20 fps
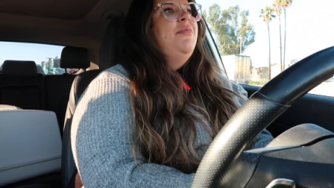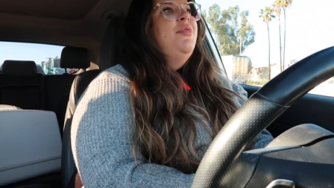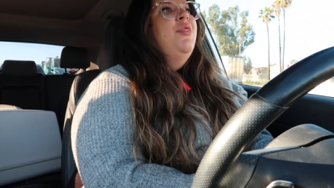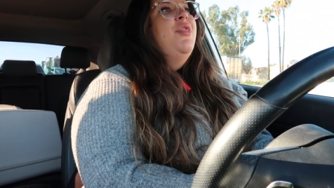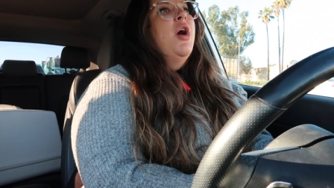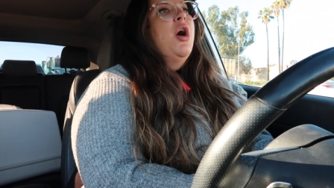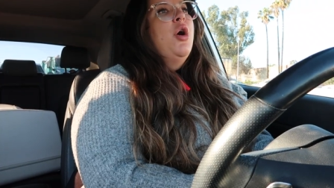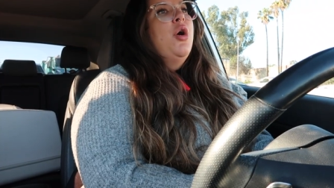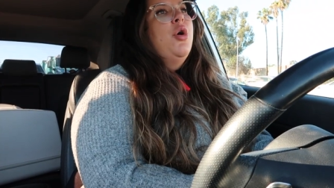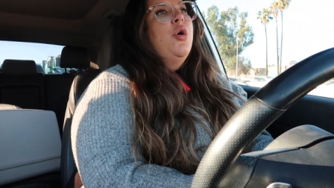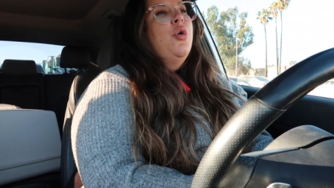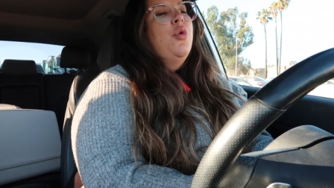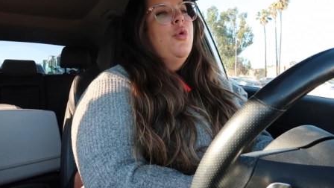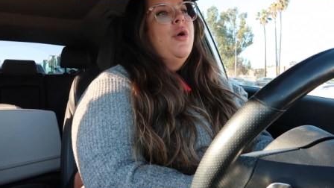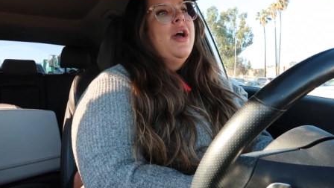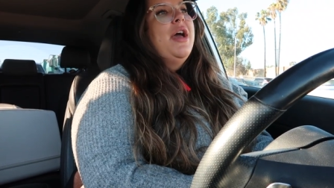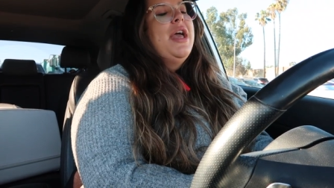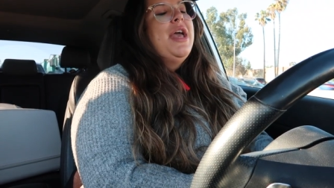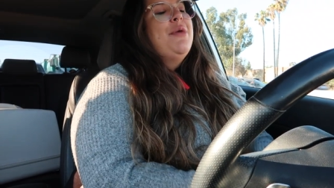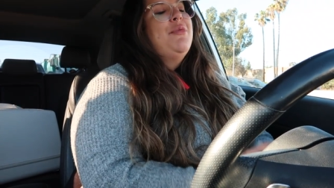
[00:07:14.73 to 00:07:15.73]

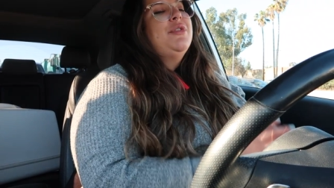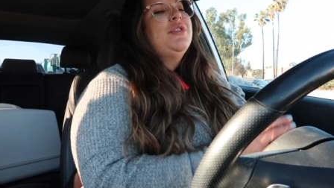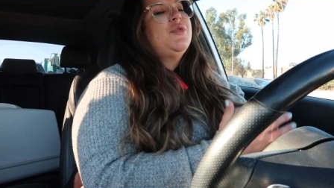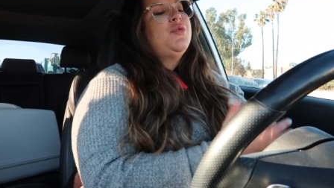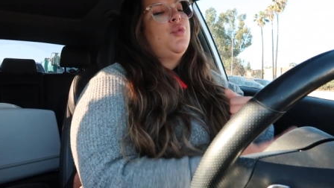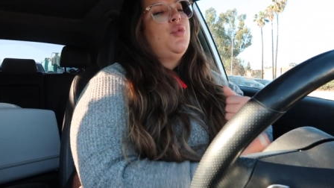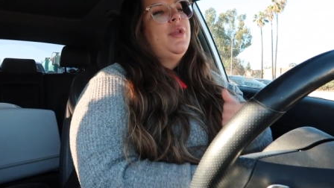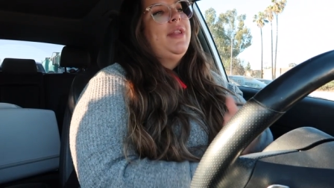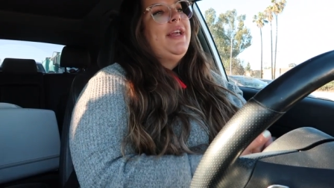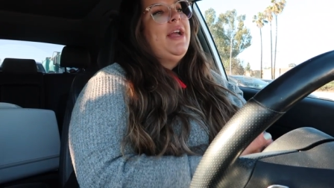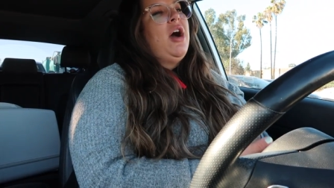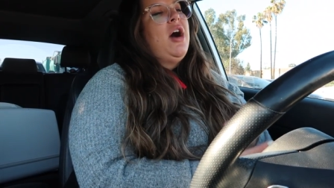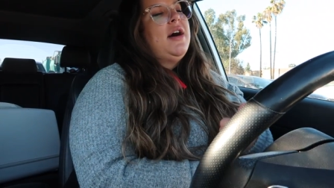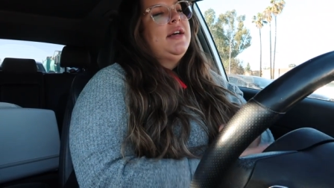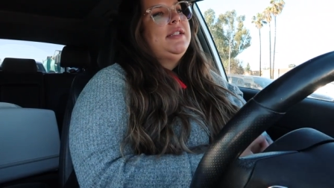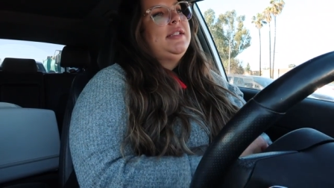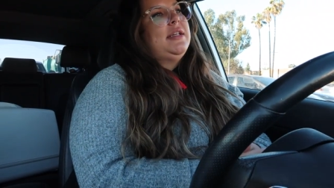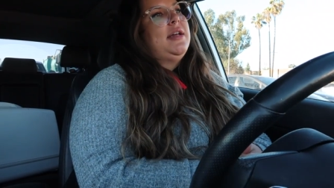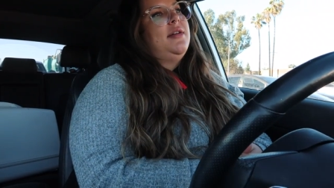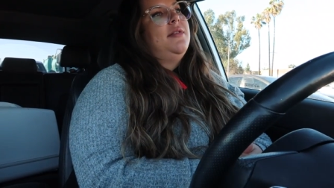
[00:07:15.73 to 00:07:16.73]
though it was really
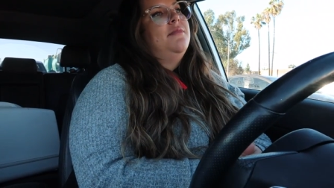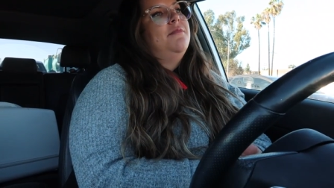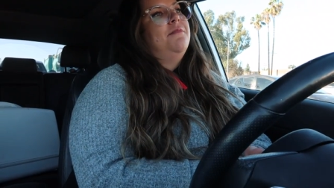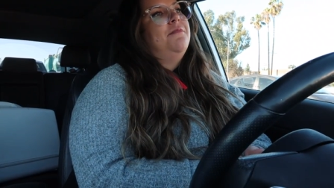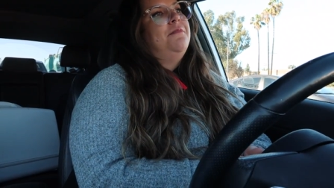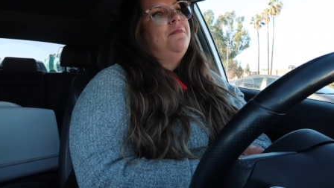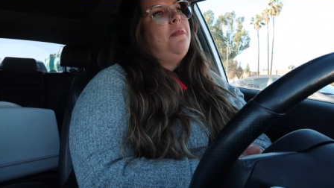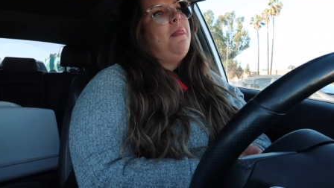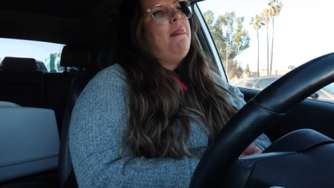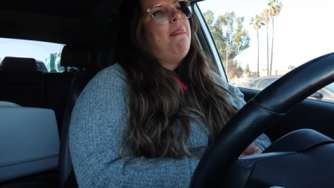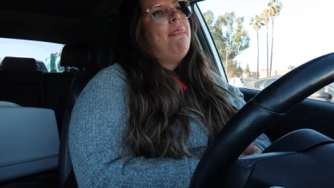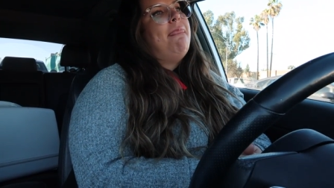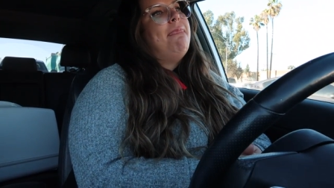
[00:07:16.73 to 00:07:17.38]
awesome.